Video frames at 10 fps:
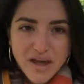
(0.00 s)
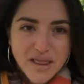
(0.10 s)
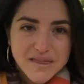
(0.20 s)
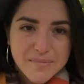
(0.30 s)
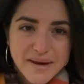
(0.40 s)

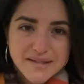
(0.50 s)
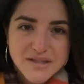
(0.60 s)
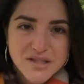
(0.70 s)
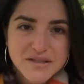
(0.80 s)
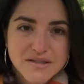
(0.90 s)
the
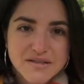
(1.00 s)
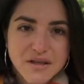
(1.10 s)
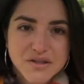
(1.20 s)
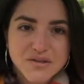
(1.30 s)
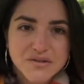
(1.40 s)
messages are
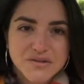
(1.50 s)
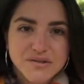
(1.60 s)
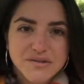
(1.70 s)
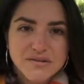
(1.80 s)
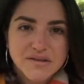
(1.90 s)
subtle,
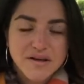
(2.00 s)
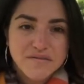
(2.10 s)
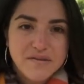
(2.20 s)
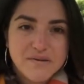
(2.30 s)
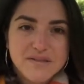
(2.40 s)
are
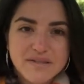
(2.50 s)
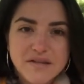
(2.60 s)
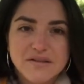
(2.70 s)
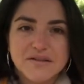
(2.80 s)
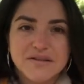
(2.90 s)
very
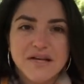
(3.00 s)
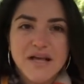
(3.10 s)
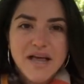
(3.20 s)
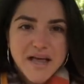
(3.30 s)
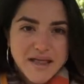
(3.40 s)
subtle.
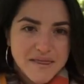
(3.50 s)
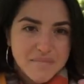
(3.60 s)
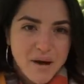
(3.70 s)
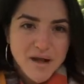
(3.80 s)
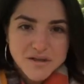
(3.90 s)
And the
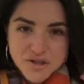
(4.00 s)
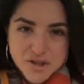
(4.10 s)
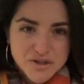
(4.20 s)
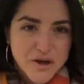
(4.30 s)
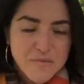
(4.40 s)
mind is
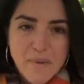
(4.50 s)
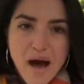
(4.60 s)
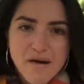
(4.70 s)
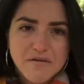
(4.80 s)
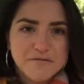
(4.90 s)
just so
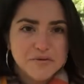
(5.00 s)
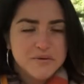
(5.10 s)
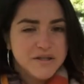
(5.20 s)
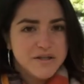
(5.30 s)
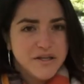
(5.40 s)
powerful
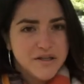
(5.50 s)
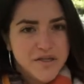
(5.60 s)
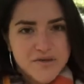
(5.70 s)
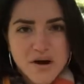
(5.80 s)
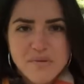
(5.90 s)
in
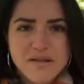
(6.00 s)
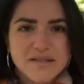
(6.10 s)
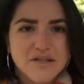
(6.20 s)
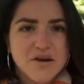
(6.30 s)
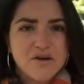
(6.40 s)
throwing us
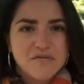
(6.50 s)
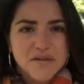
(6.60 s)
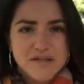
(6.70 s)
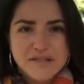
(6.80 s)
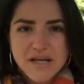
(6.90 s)
in all of
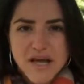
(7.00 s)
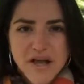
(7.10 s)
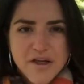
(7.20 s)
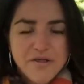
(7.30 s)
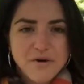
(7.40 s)
this
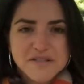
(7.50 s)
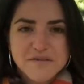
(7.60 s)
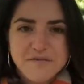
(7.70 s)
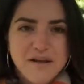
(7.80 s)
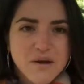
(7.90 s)
thought and
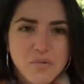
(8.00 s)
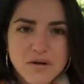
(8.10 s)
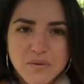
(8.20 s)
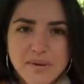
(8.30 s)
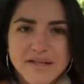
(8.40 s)
feeling
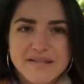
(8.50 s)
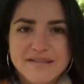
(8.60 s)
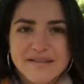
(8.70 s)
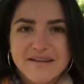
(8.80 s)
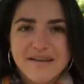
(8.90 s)
whirlwind
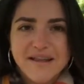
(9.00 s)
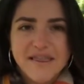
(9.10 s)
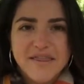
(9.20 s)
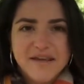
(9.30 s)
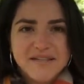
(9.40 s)

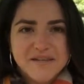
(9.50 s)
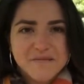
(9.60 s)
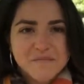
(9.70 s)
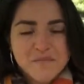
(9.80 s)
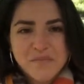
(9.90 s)
that
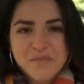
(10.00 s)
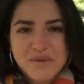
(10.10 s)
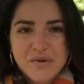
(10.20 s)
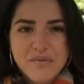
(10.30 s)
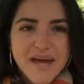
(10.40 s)

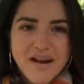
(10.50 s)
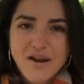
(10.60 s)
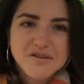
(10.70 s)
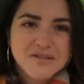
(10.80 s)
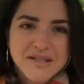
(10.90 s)
we get
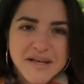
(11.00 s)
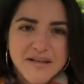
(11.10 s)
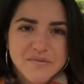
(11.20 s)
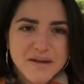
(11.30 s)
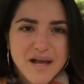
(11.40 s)
lost in it.
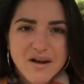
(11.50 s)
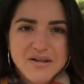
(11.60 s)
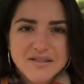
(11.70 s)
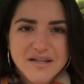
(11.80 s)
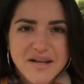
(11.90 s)
We get
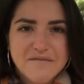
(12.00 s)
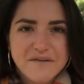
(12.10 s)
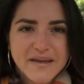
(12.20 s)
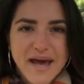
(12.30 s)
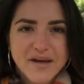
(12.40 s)
lost in it and
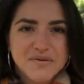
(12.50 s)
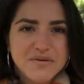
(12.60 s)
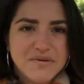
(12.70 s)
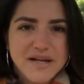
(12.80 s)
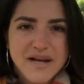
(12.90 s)
forget who we
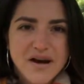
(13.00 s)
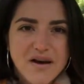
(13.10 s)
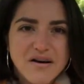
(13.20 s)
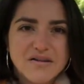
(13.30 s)
really are.